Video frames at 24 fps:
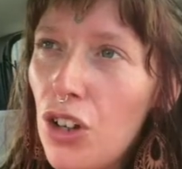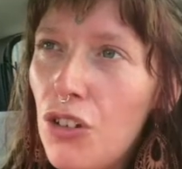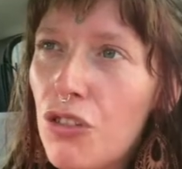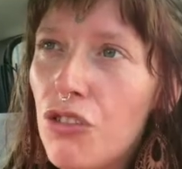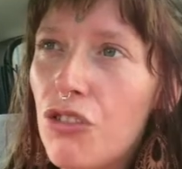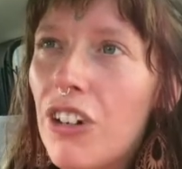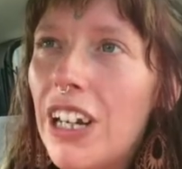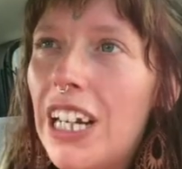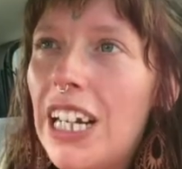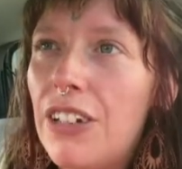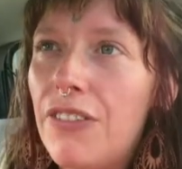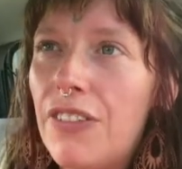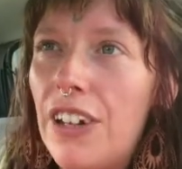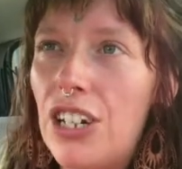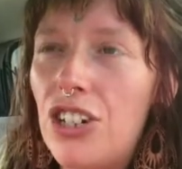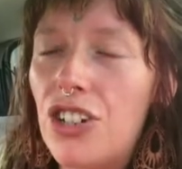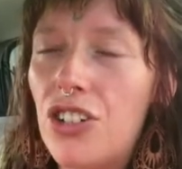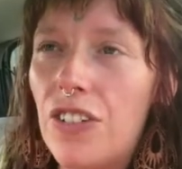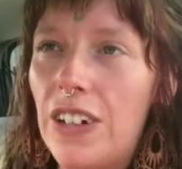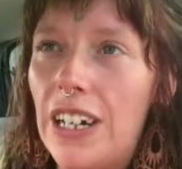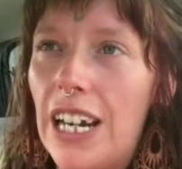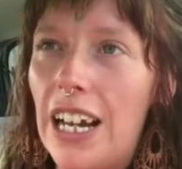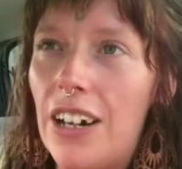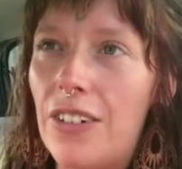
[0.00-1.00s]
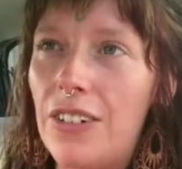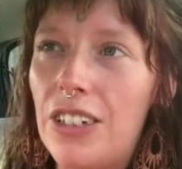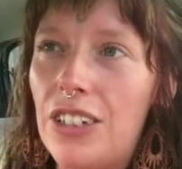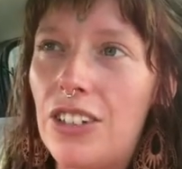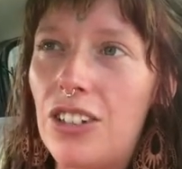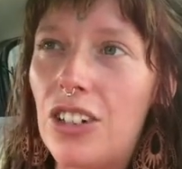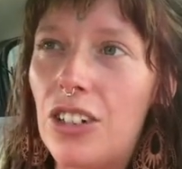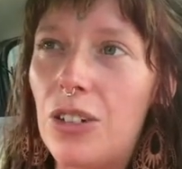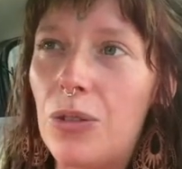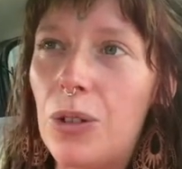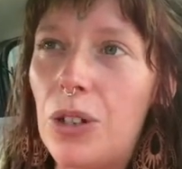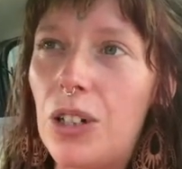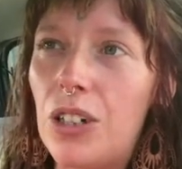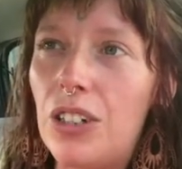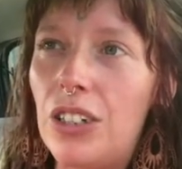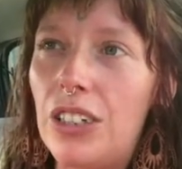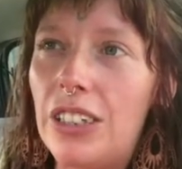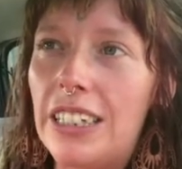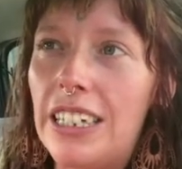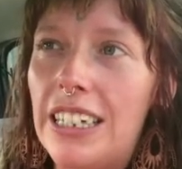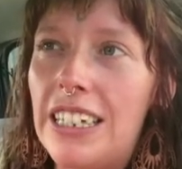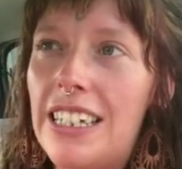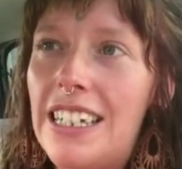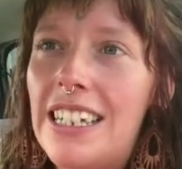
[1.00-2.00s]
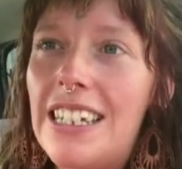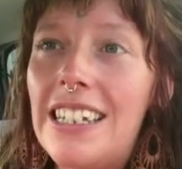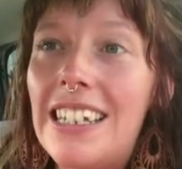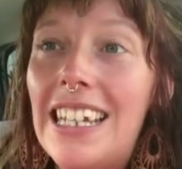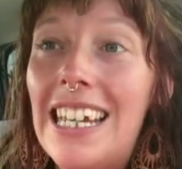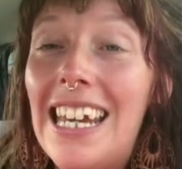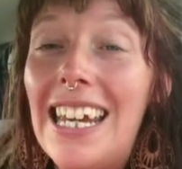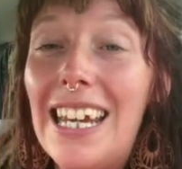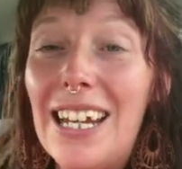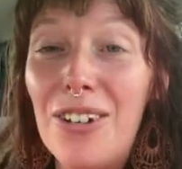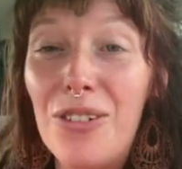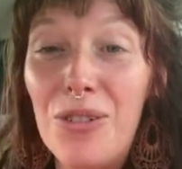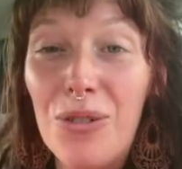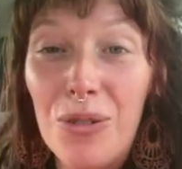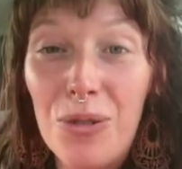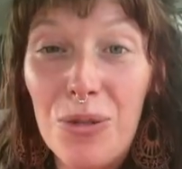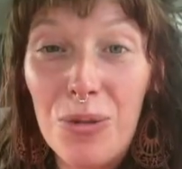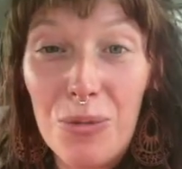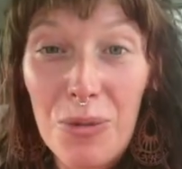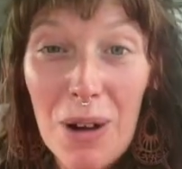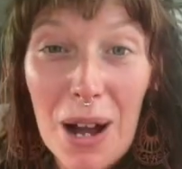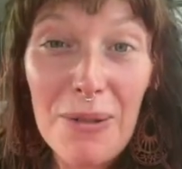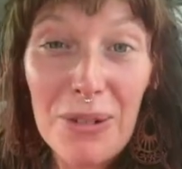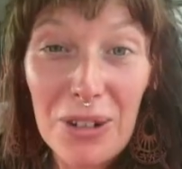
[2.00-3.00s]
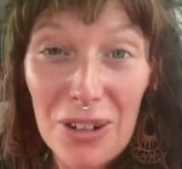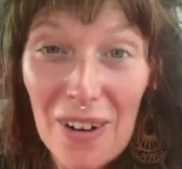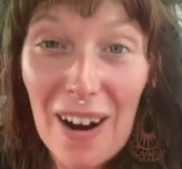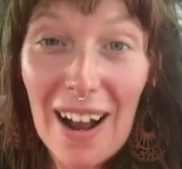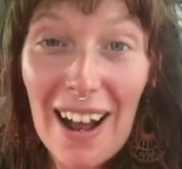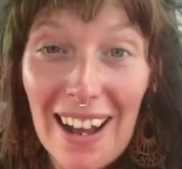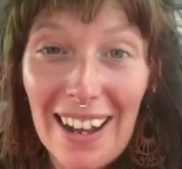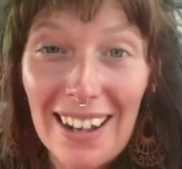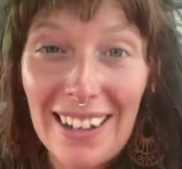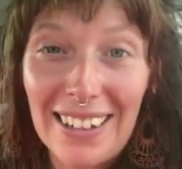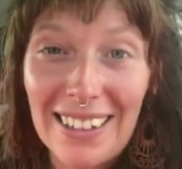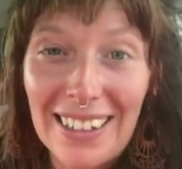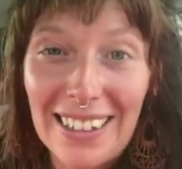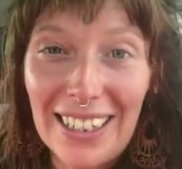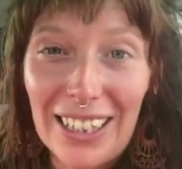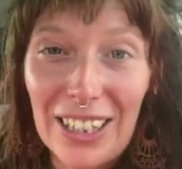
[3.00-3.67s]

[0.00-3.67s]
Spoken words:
really venturing out into the world and seeing where we're at,